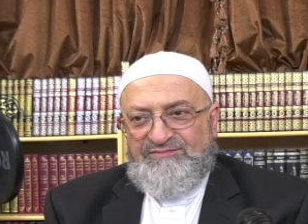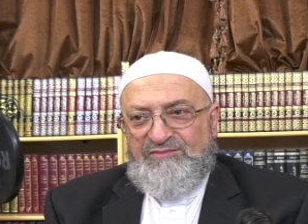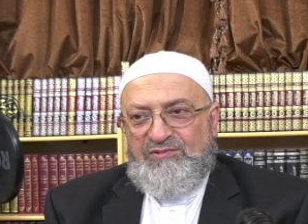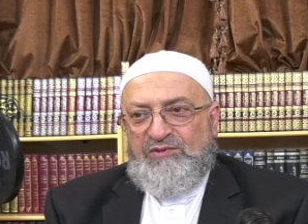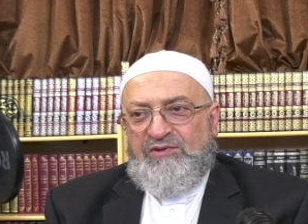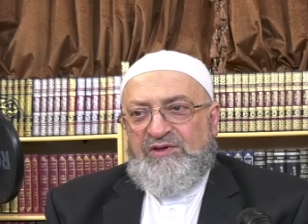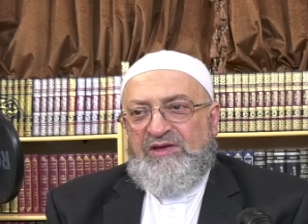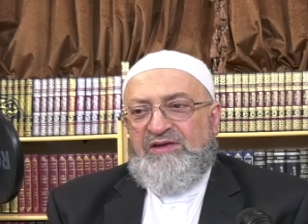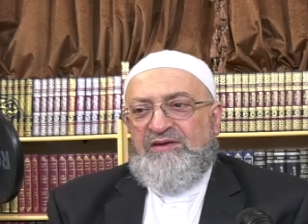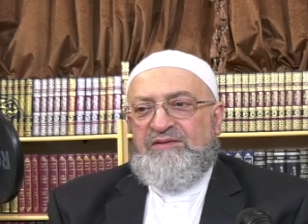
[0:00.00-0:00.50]

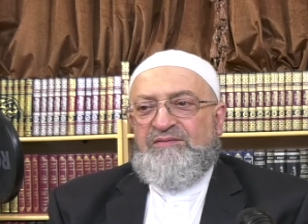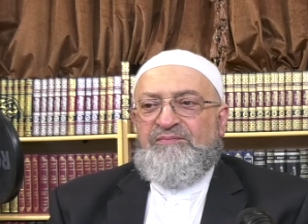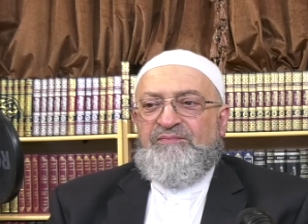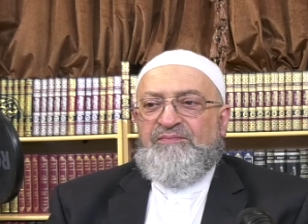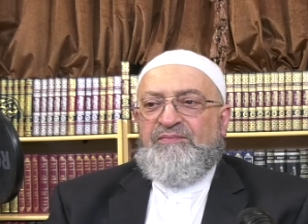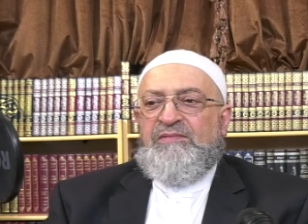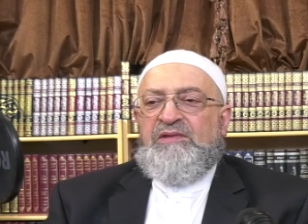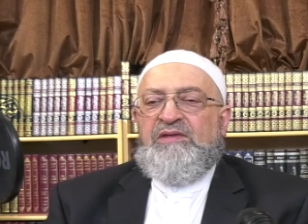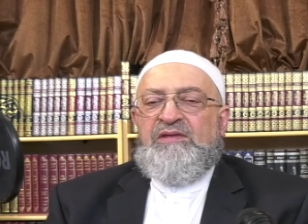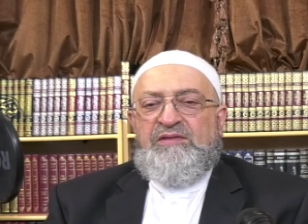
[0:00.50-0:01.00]
Okay?
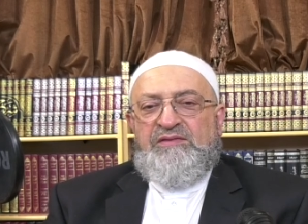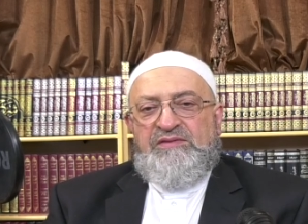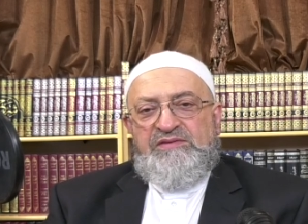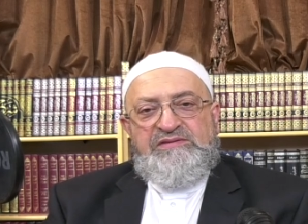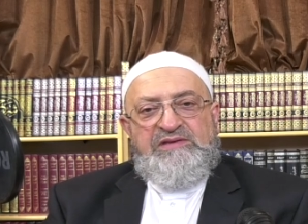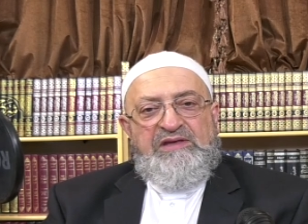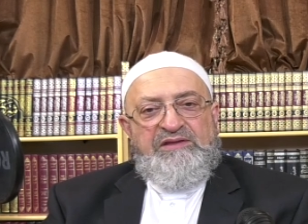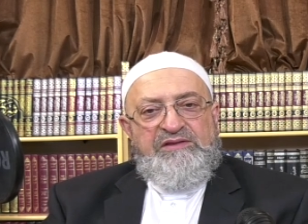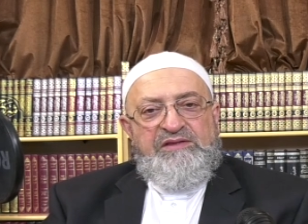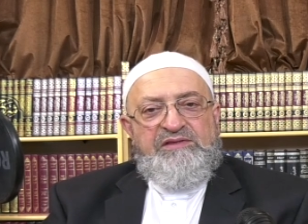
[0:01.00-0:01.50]

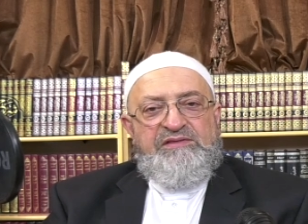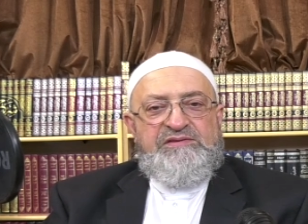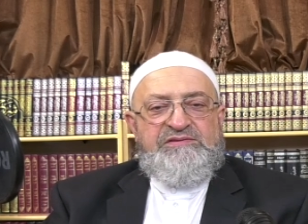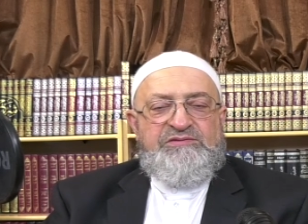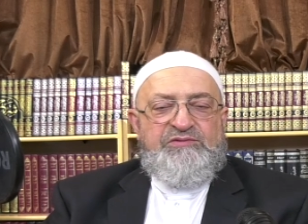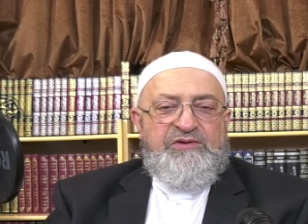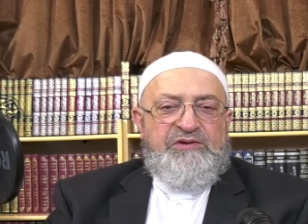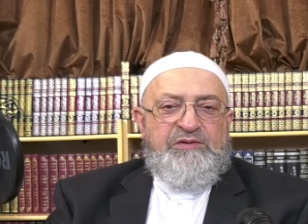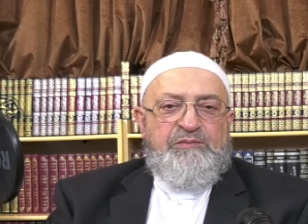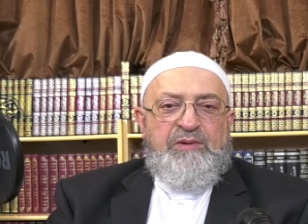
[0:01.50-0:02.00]
This hadith is
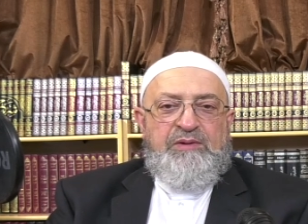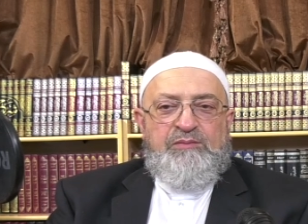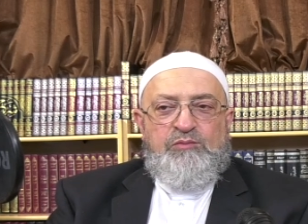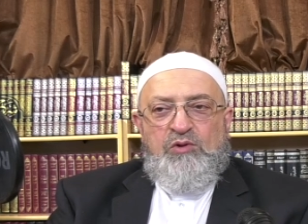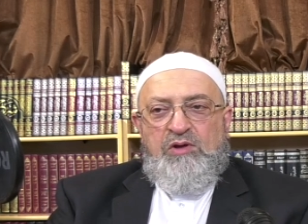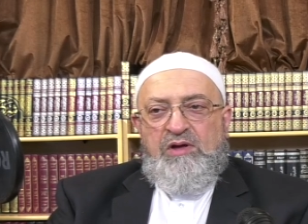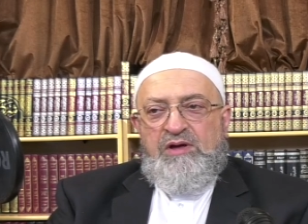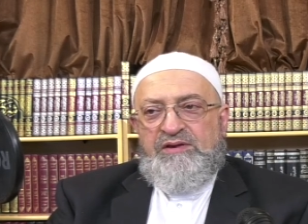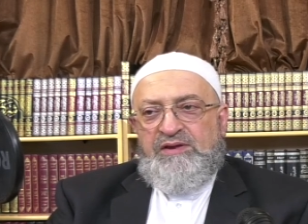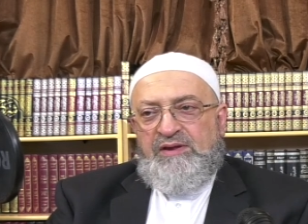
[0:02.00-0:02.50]
narrated by
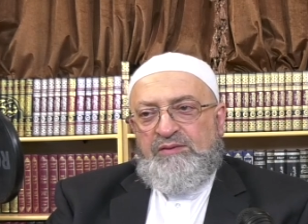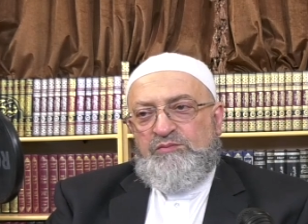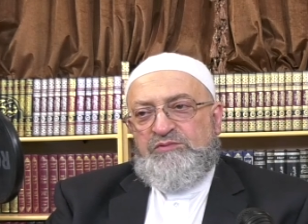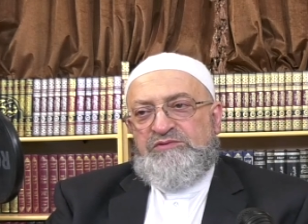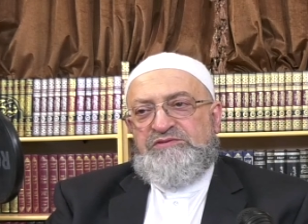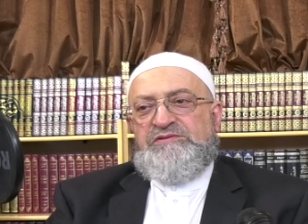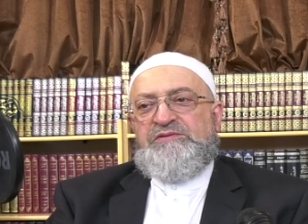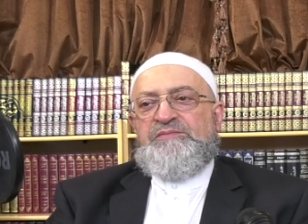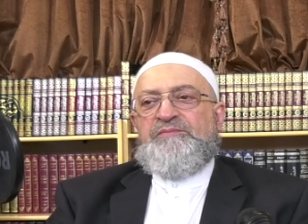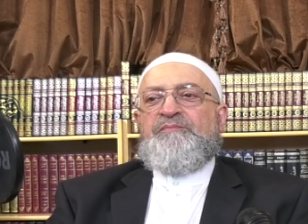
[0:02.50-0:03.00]
Bukhari and
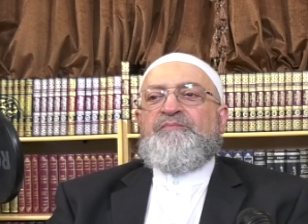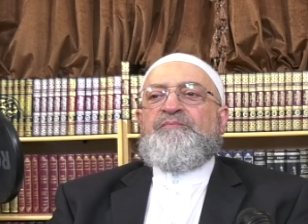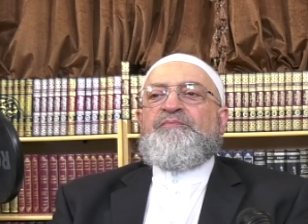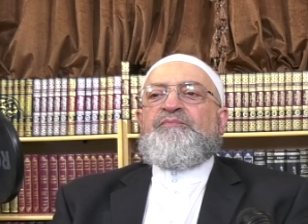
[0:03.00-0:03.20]
Muslim.